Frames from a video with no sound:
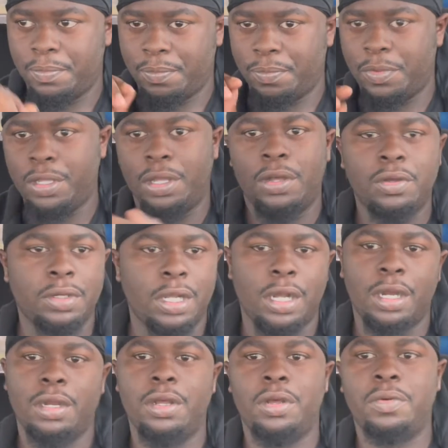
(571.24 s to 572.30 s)
We own
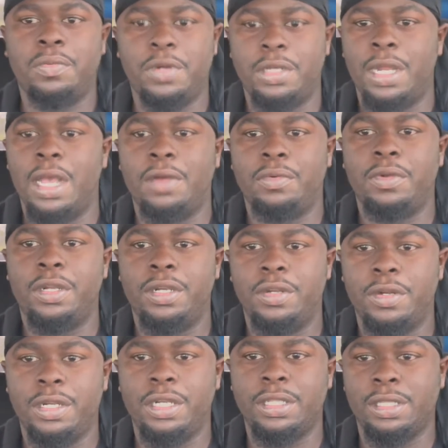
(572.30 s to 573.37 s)
our home. We're not renting
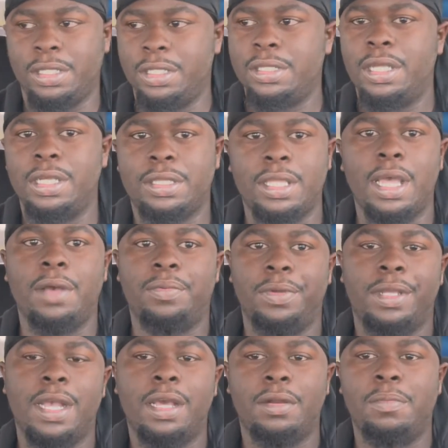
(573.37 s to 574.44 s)
or anything like that.
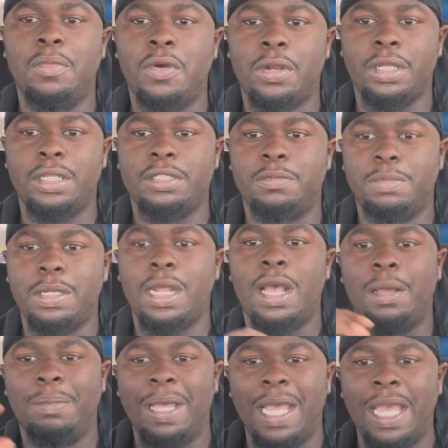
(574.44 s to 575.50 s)
We got a mortgage, but
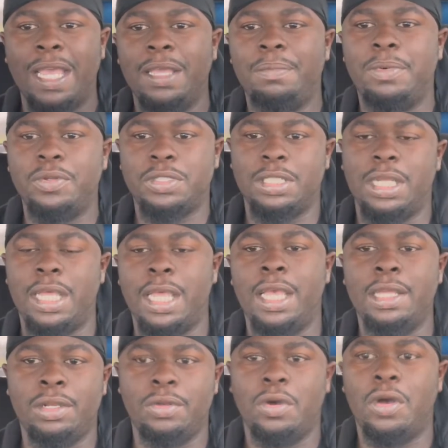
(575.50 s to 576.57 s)
I'm able to
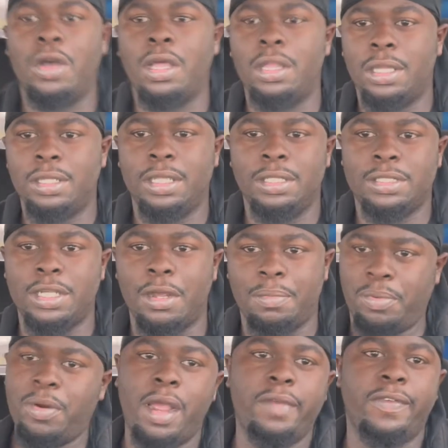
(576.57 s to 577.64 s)
handle all of this. Our
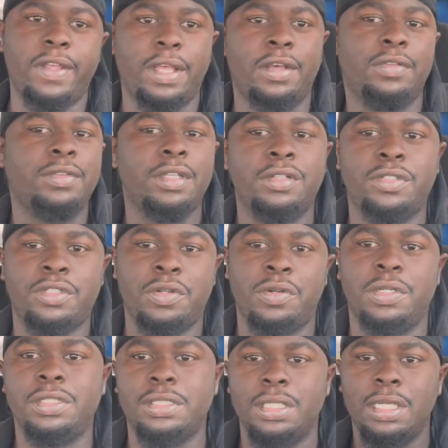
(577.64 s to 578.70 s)
private health
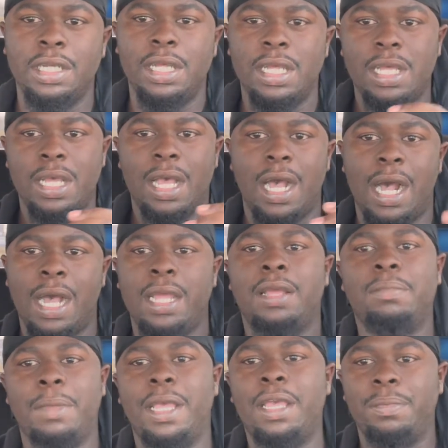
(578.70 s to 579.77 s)
insurance, I
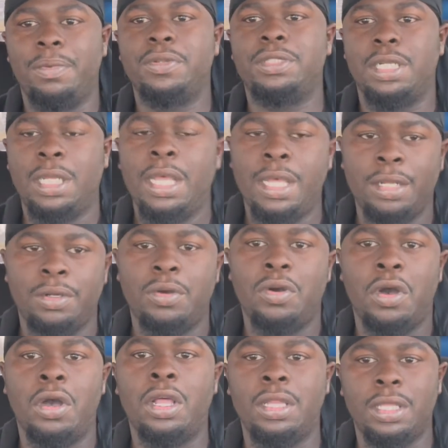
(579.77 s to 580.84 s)
am able to handle
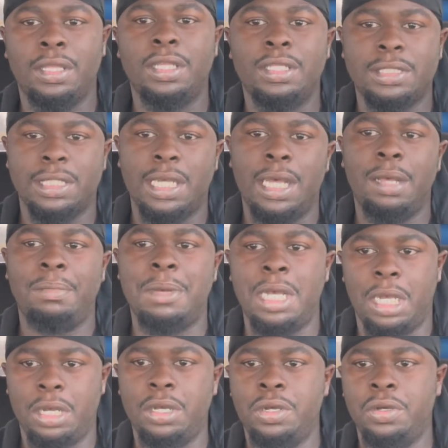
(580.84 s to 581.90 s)
all of this on
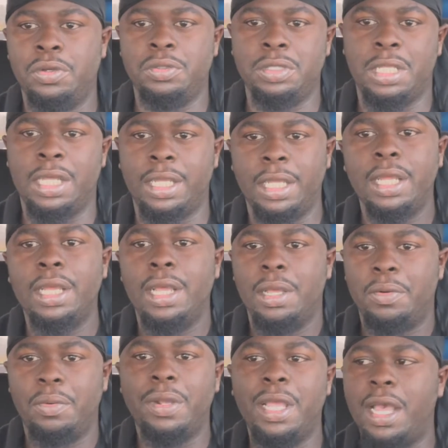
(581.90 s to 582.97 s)
my own. Like,
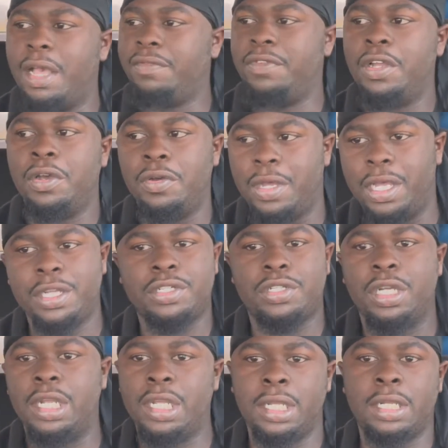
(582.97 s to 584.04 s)
we have no
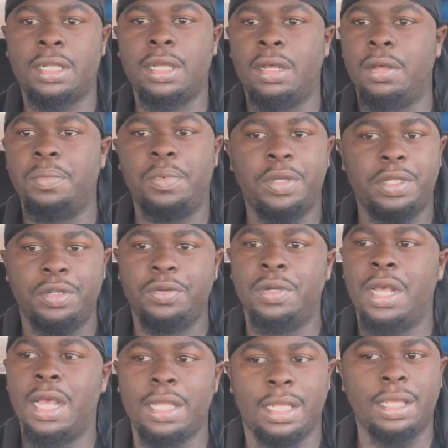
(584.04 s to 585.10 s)
extra income. We do
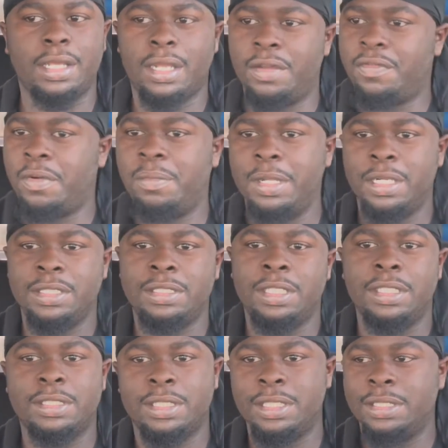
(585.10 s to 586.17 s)
not get government
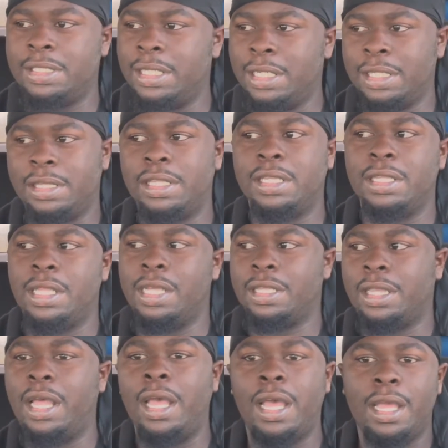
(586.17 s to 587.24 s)
assistance, anything
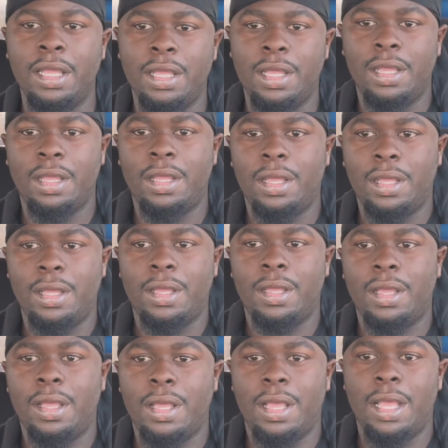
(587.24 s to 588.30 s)
like that.
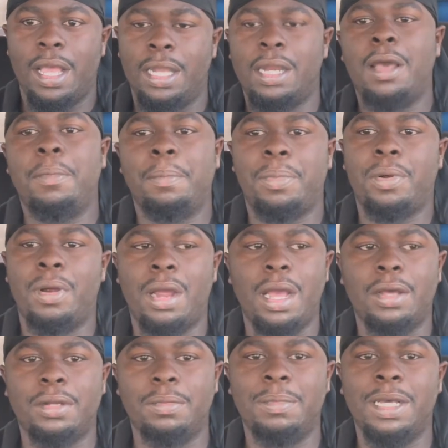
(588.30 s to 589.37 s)
And I'm
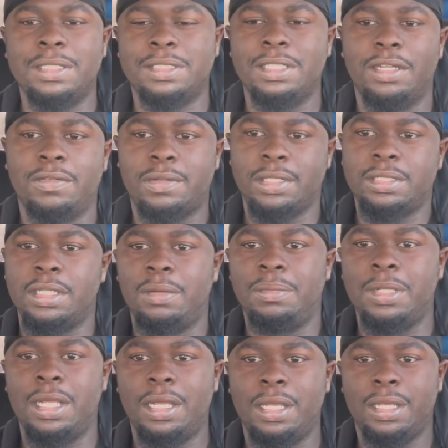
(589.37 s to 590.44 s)
proud of myself, because
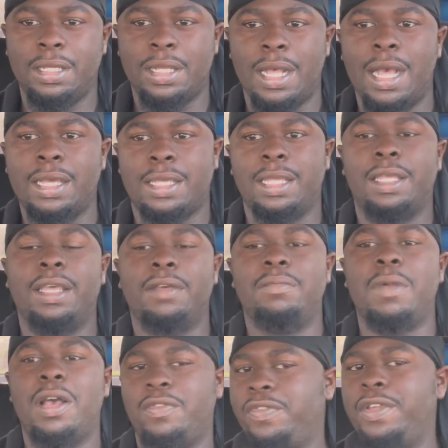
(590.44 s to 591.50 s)
I'm like, I could give
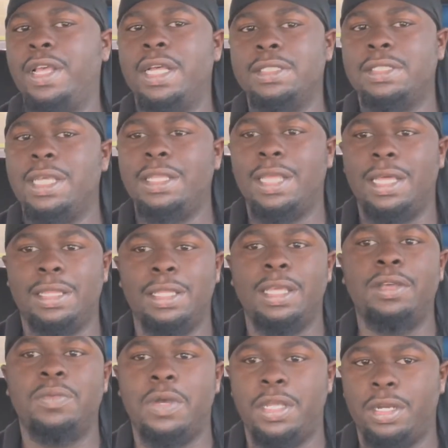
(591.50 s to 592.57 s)
my fiance that
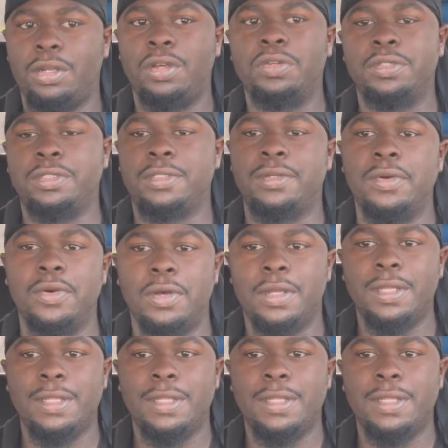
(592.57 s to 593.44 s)
leeway to go to school.